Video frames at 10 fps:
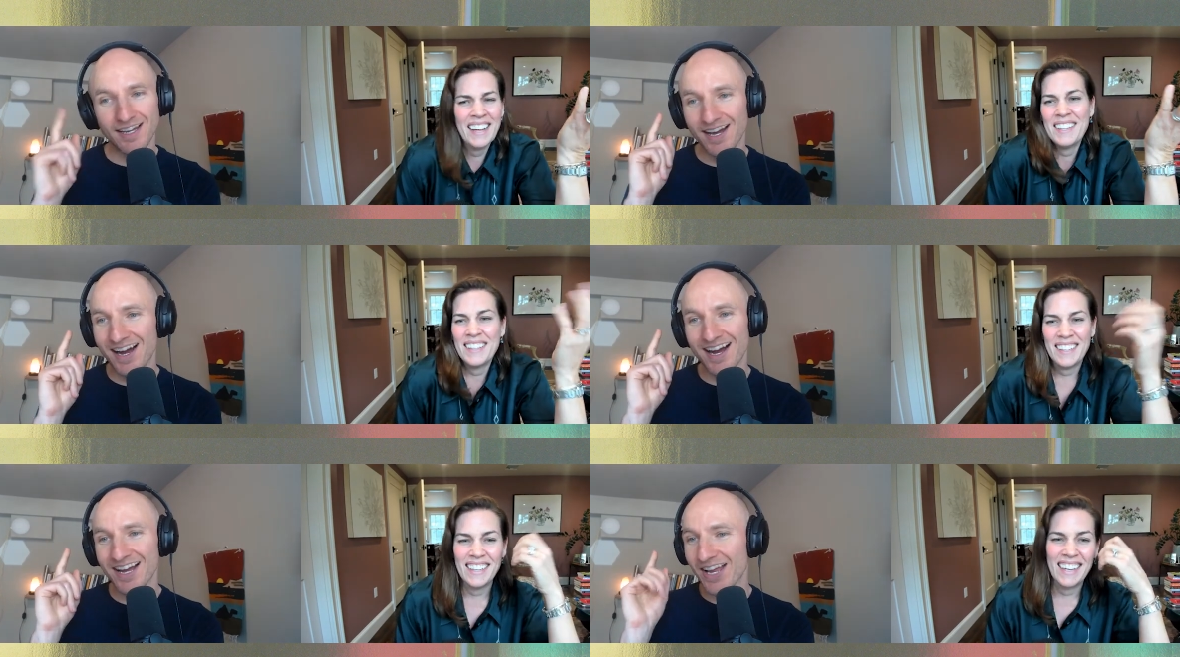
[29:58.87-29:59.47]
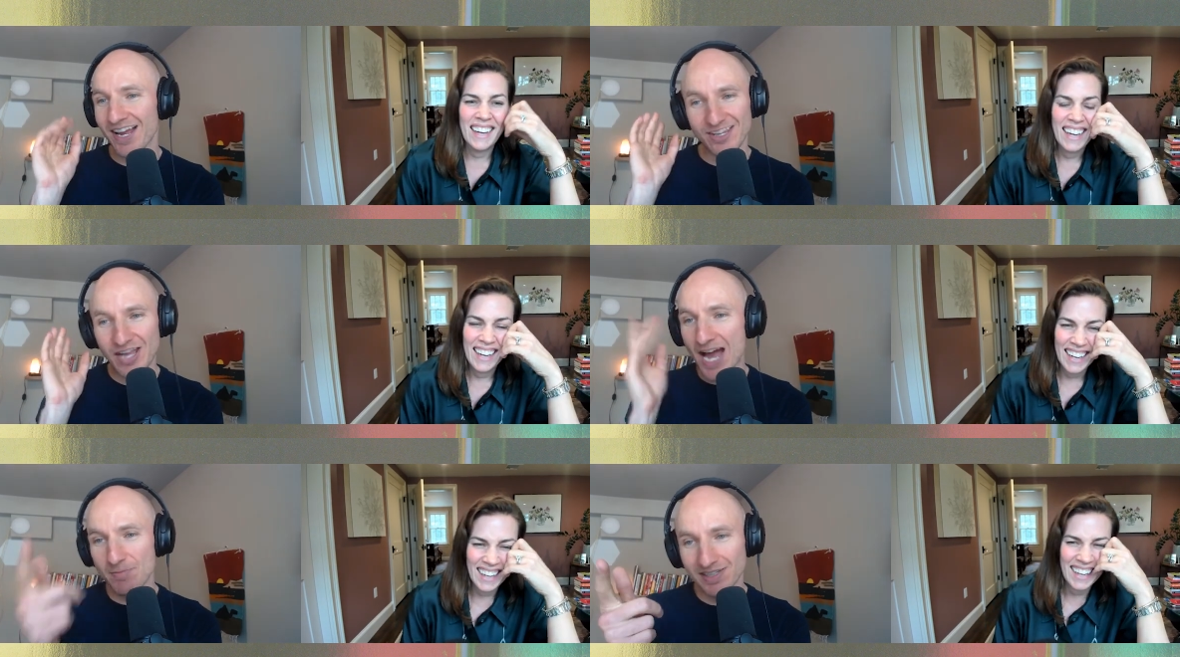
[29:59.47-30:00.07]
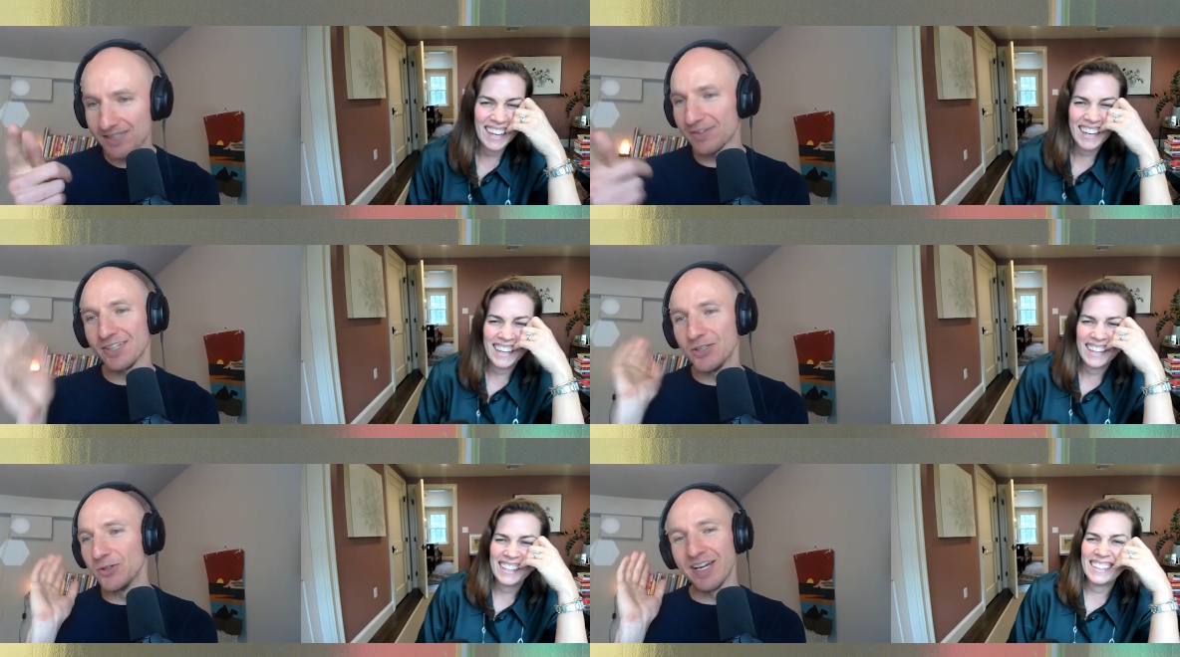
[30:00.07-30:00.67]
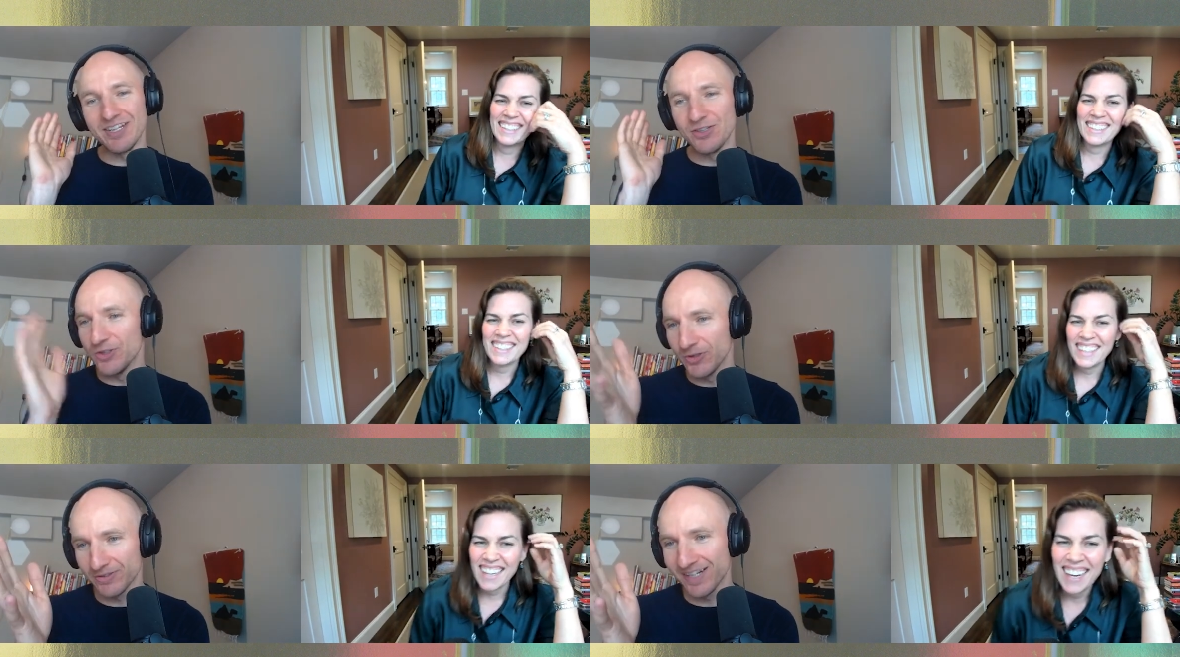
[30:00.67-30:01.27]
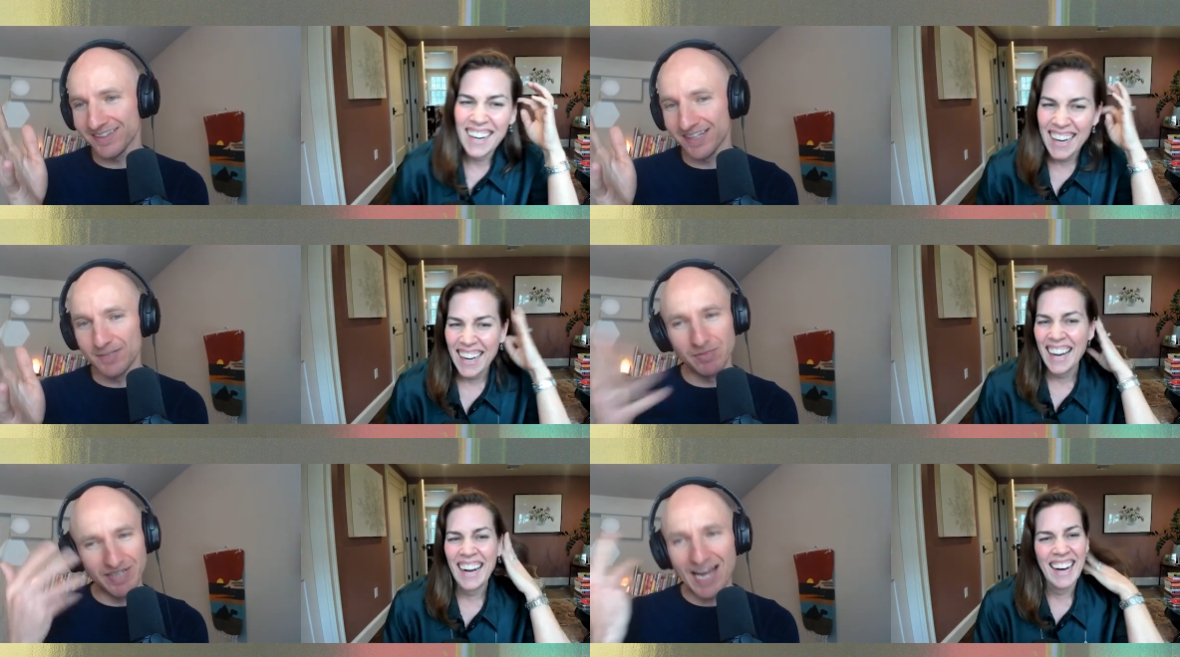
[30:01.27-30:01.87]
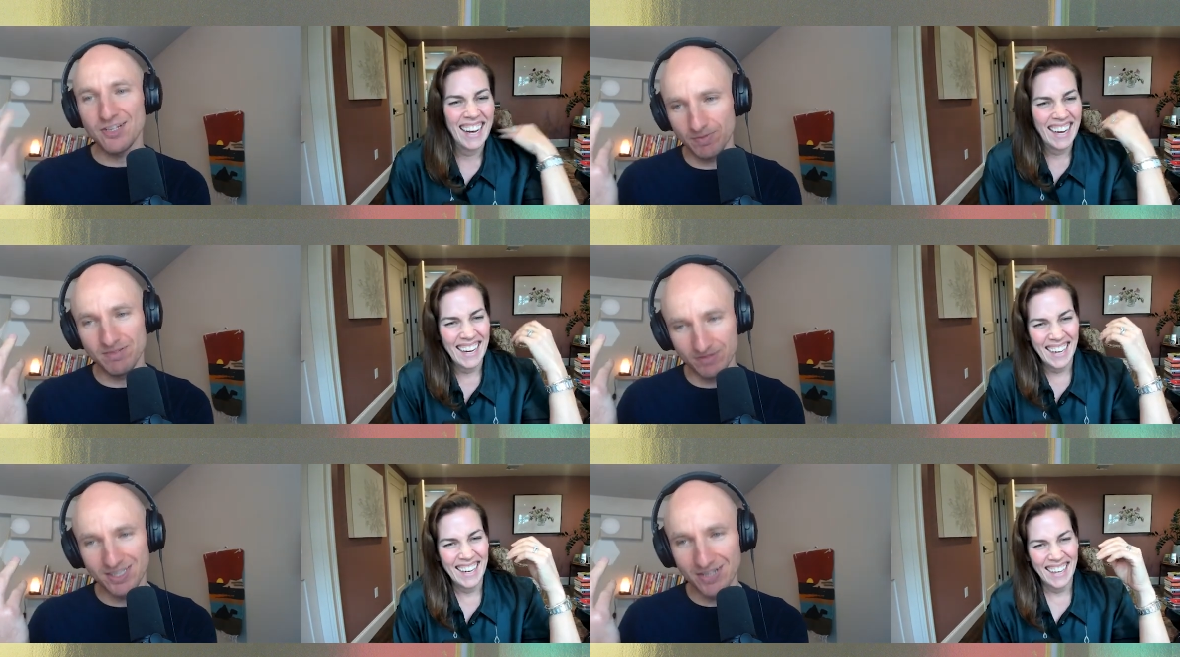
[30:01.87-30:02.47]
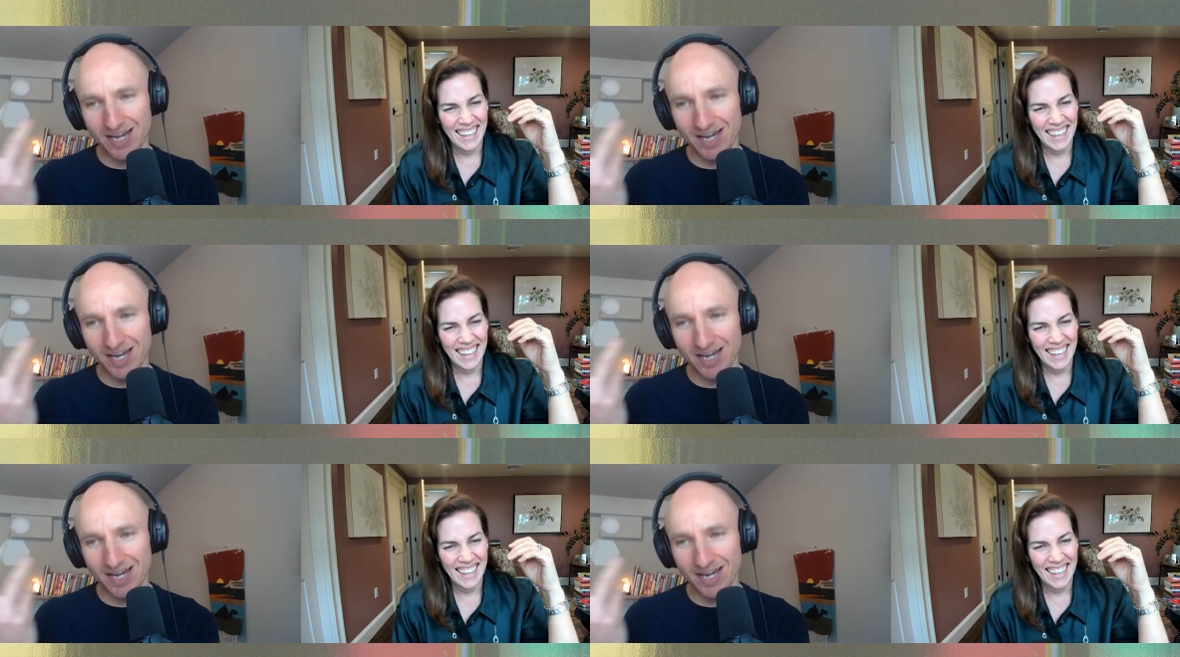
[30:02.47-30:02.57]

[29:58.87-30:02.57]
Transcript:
Speaker 1: uh, "I believe in you, and you're doing the right thing," but act, but you